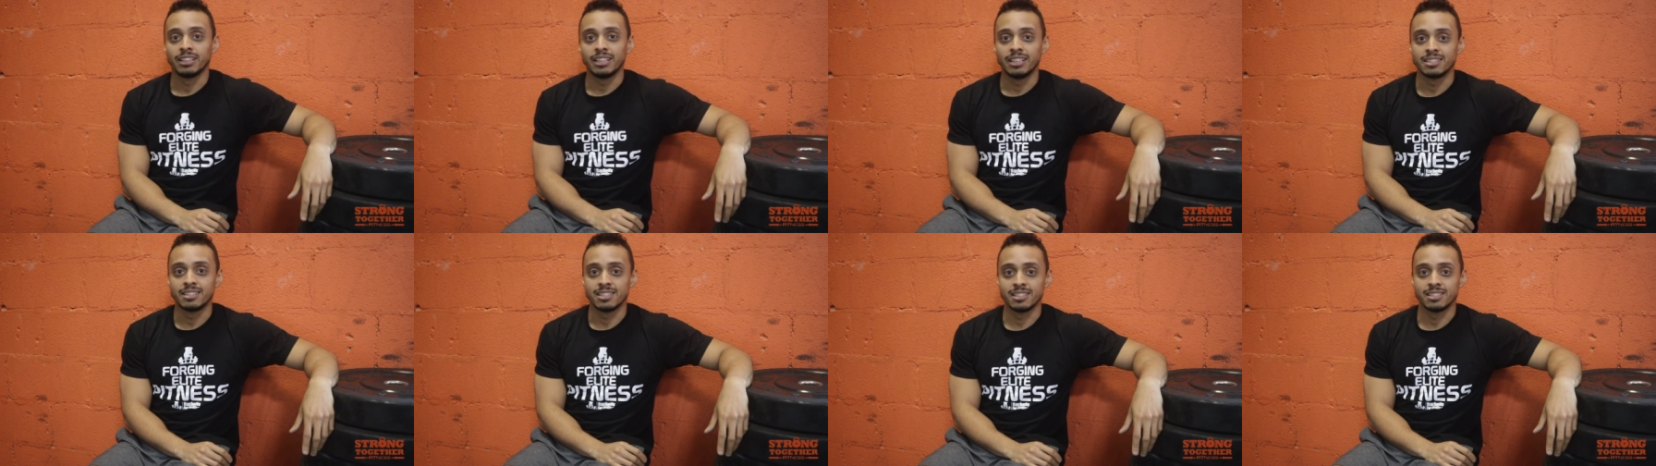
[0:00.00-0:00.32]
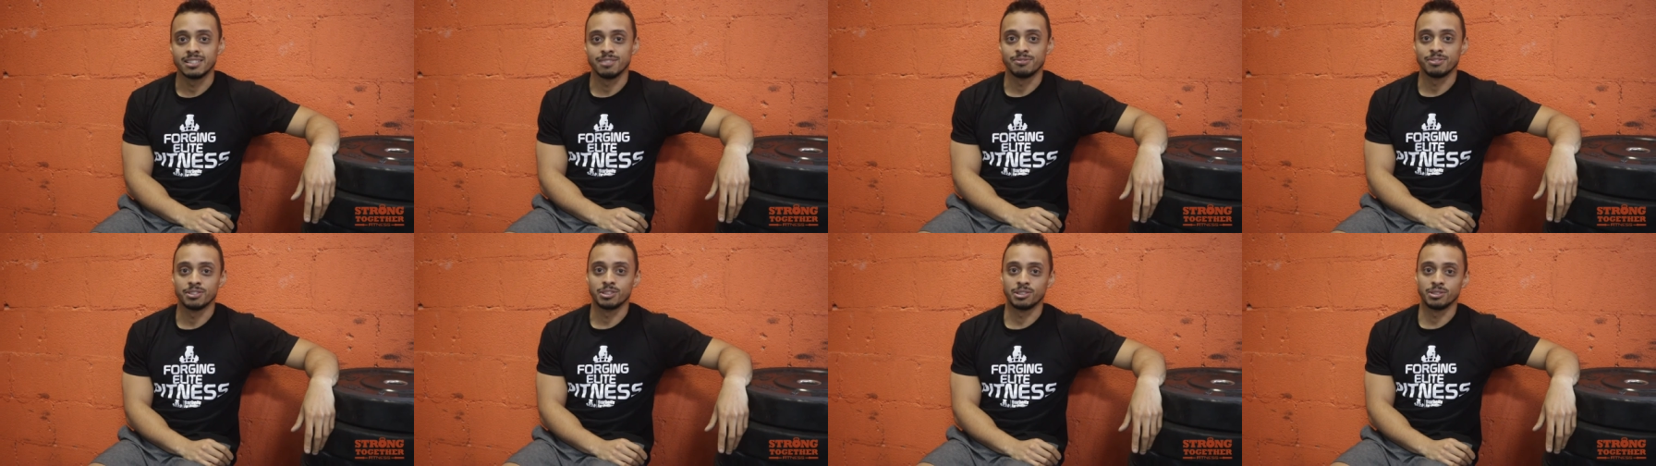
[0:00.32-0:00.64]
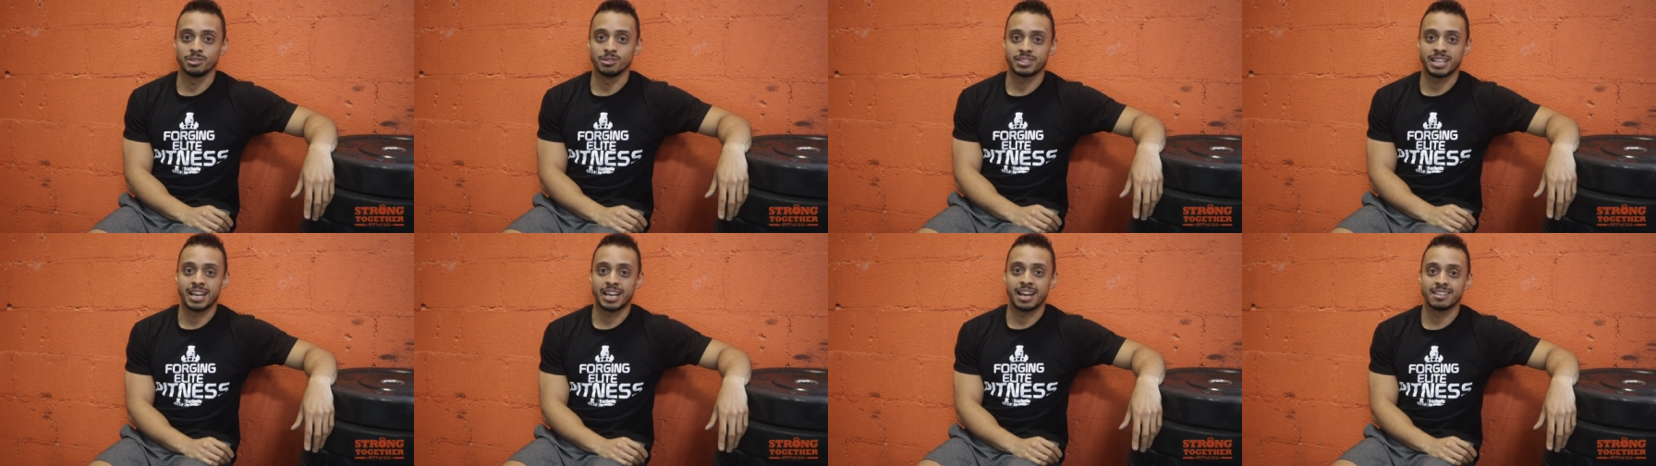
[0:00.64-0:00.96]
it's a
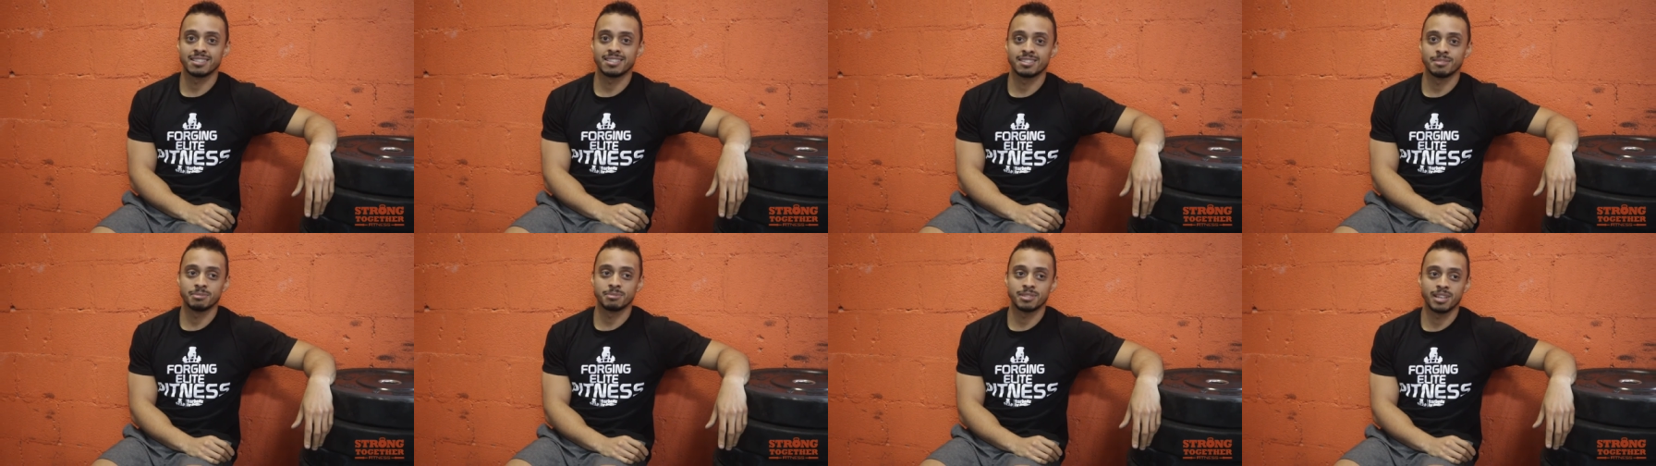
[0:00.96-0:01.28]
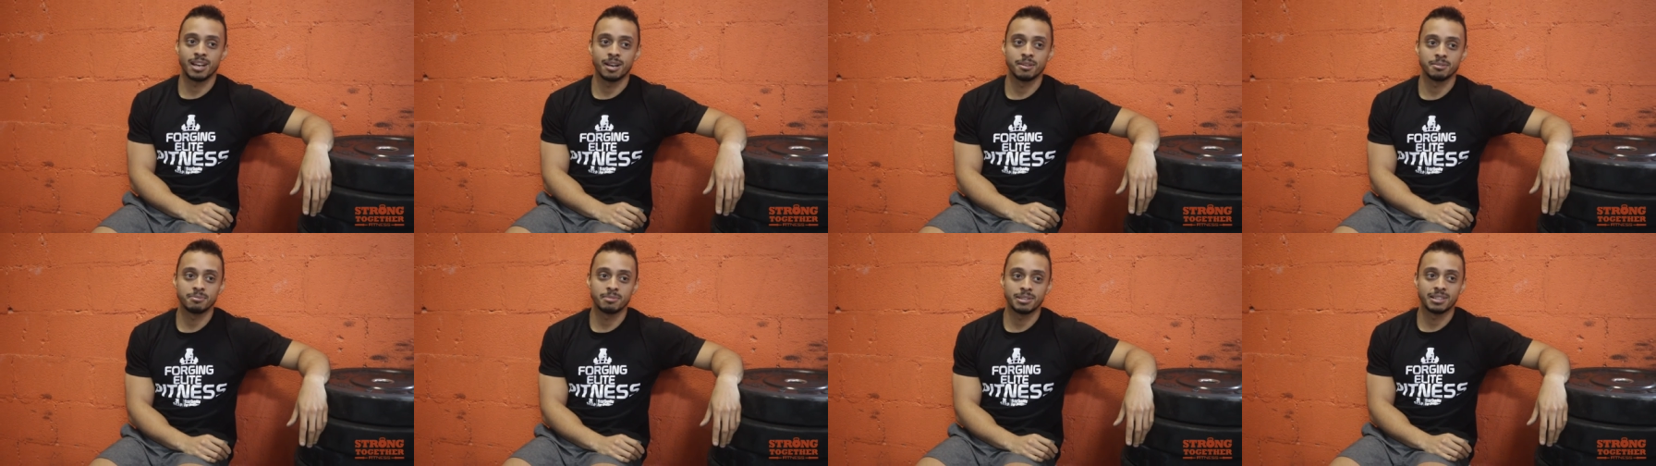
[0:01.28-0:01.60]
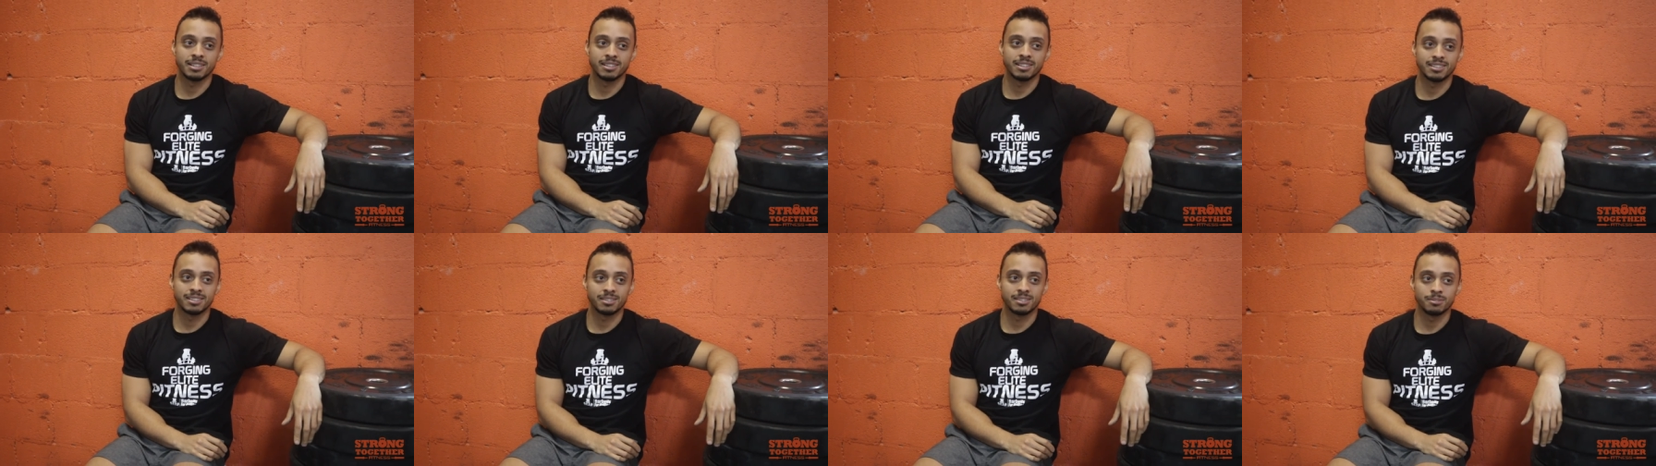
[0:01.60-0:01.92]
difficult task sometimes
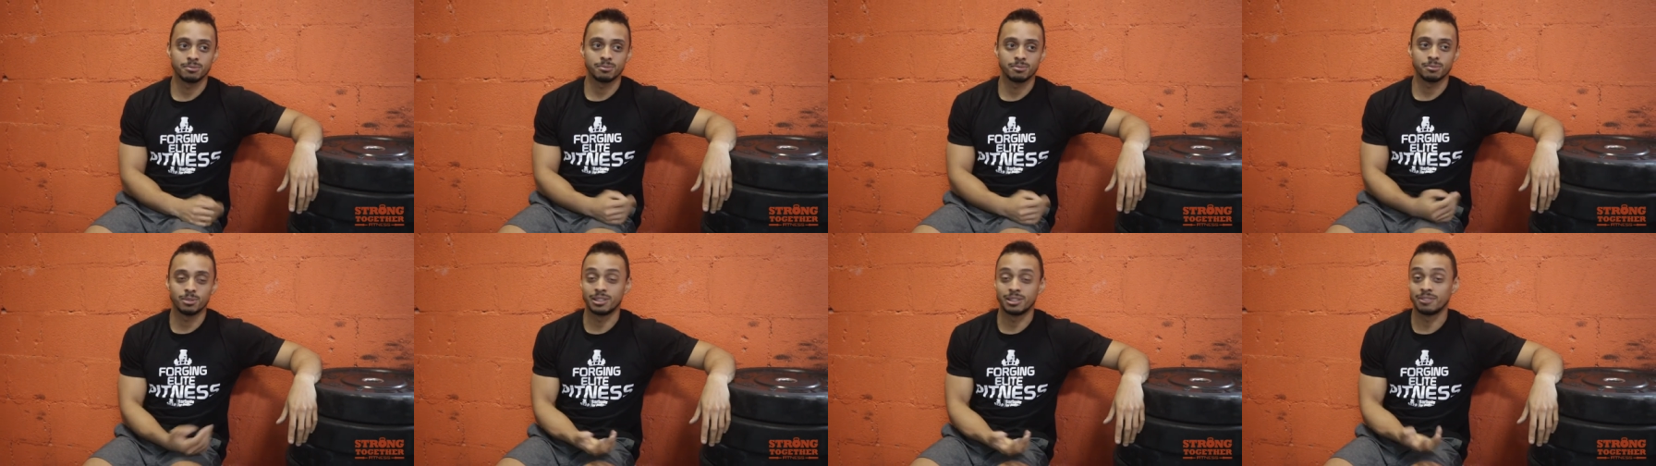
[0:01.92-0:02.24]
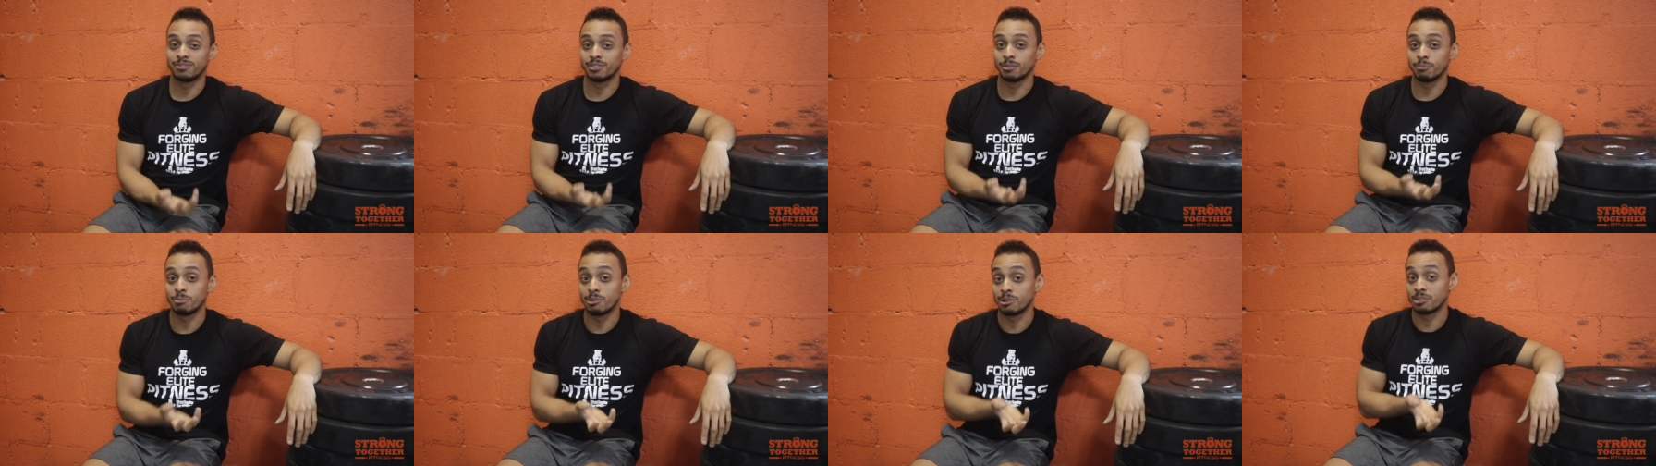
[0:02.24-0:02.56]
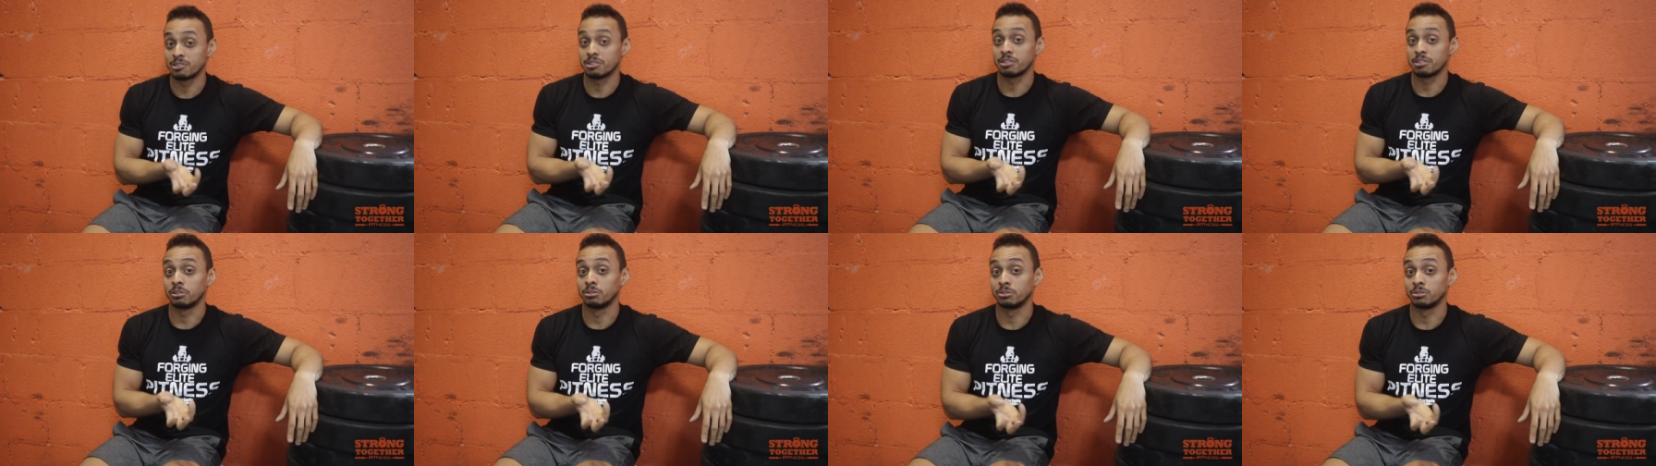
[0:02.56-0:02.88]
because what if the
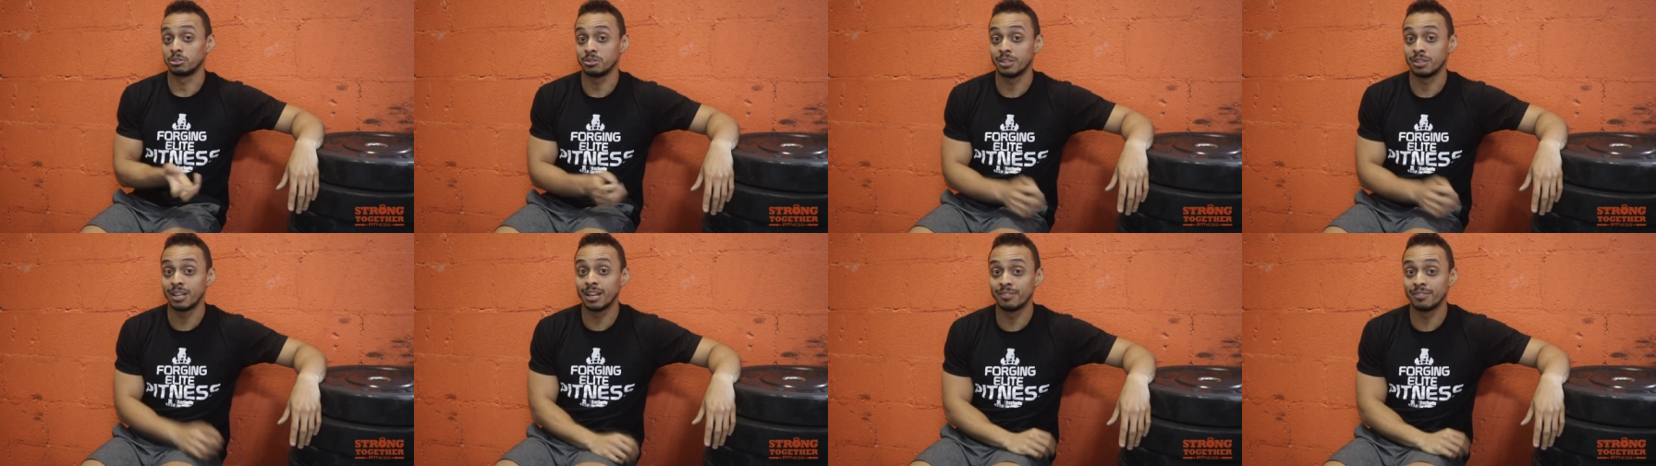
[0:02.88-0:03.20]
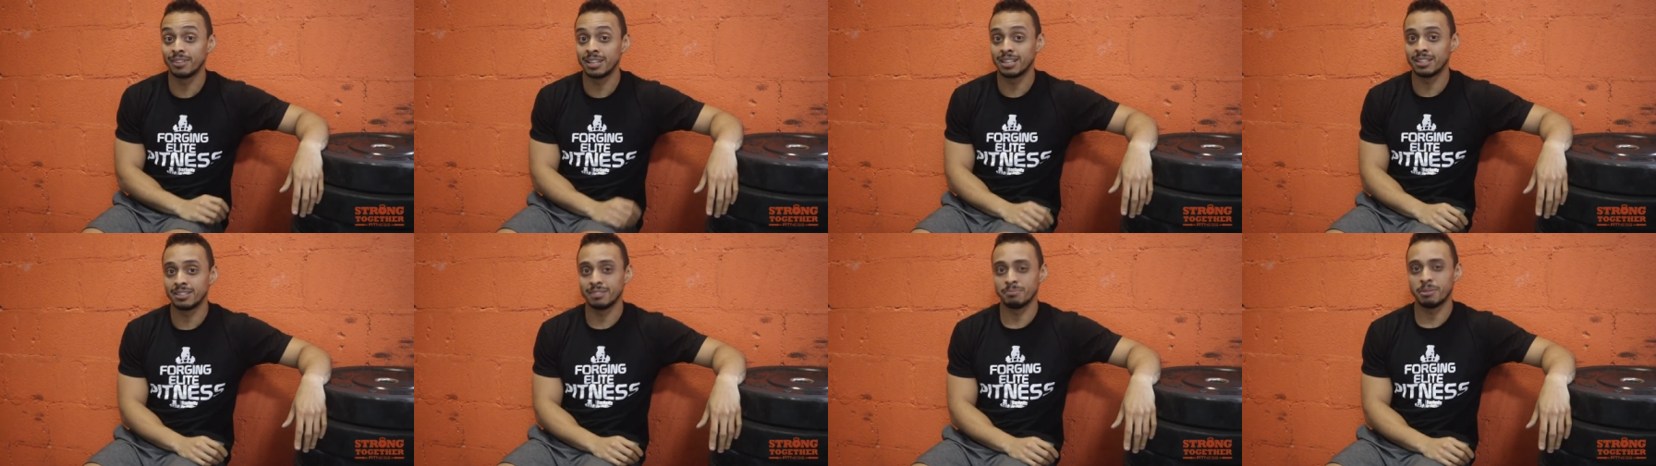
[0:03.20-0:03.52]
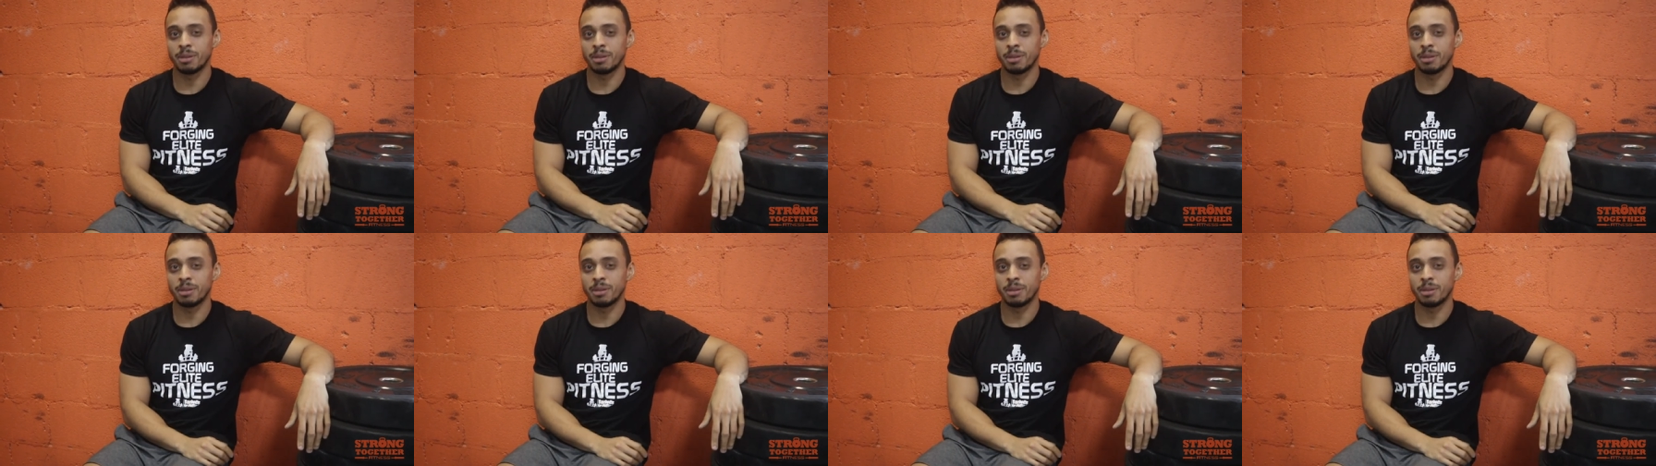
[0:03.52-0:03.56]
bar's a little too heavy?